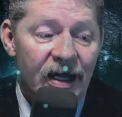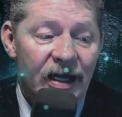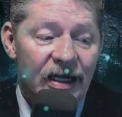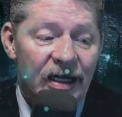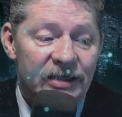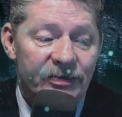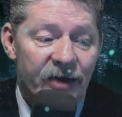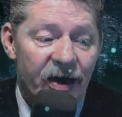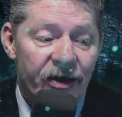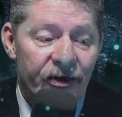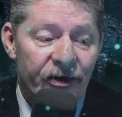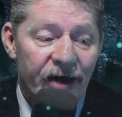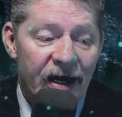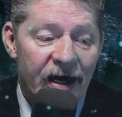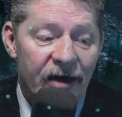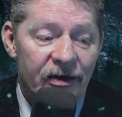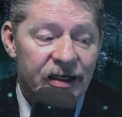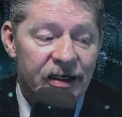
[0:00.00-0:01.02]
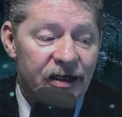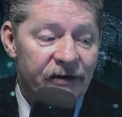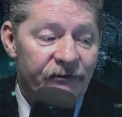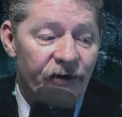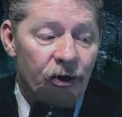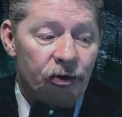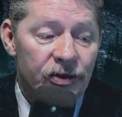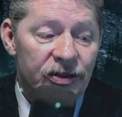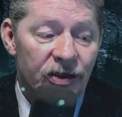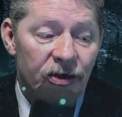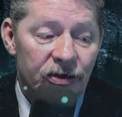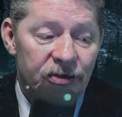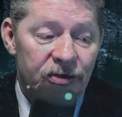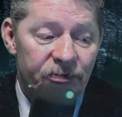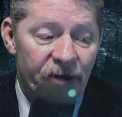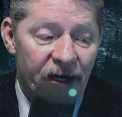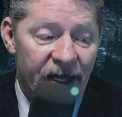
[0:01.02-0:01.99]
His brother Aaron invokes
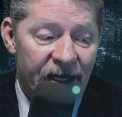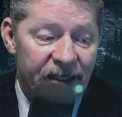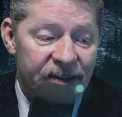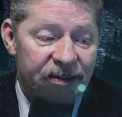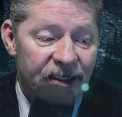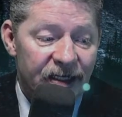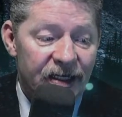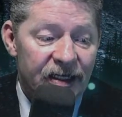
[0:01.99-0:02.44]
those plagues.